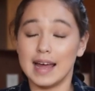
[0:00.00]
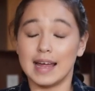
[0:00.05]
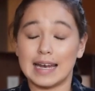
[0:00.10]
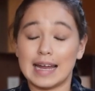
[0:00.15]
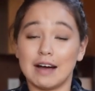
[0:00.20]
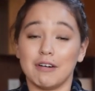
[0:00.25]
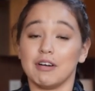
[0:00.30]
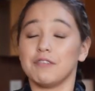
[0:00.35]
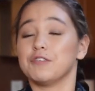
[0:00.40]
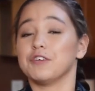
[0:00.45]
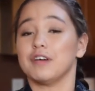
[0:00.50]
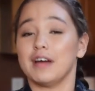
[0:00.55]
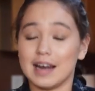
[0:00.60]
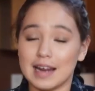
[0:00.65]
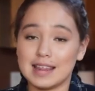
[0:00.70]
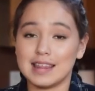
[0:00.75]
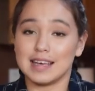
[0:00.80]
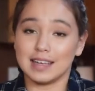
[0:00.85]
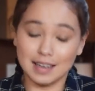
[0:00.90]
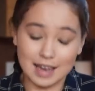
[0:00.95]
Now, if you're
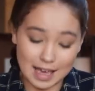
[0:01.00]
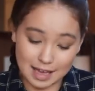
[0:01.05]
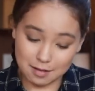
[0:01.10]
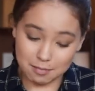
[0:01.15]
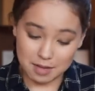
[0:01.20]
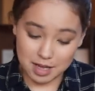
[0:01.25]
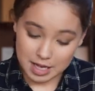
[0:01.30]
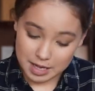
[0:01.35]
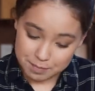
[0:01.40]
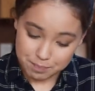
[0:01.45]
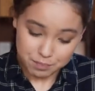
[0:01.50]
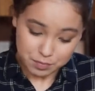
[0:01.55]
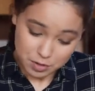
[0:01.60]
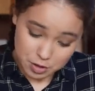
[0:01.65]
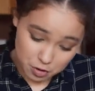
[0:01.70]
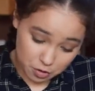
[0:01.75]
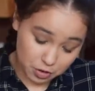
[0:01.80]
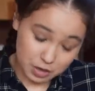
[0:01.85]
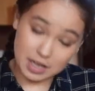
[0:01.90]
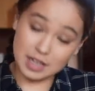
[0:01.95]
anything like me,
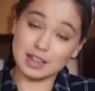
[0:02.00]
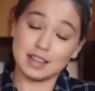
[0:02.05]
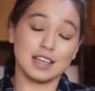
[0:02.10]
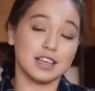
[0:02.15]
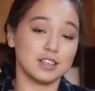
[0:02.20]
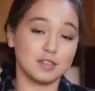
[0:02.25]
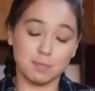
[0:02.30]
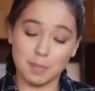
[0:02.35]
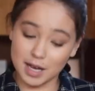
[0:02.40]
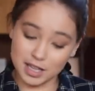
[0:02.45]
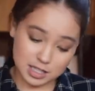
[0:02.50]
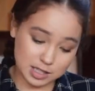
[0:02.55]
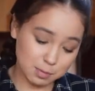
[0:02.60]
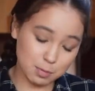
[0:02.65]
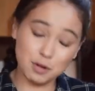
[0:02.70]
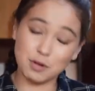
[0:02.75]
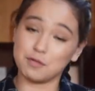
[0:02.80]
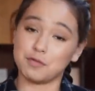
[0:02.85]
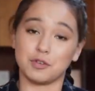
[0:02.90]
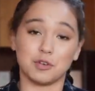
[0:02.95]
you could eat these by the
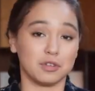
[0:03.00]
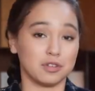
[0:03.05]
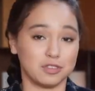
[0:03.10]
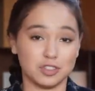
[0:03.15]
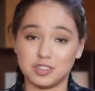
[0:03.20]
spoonful,